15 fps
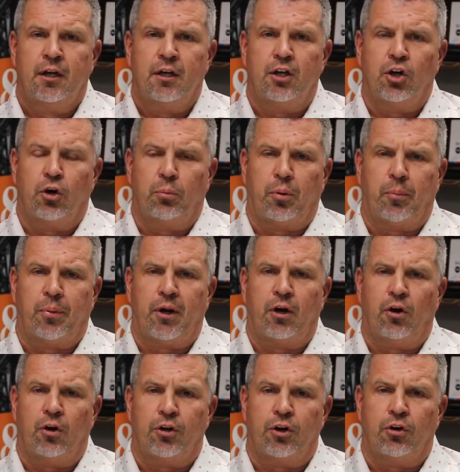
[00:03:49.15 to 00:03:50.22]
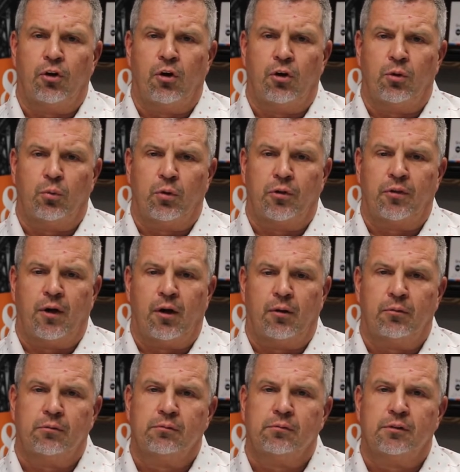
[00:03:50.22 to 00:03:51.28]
you know, prepare on your own without,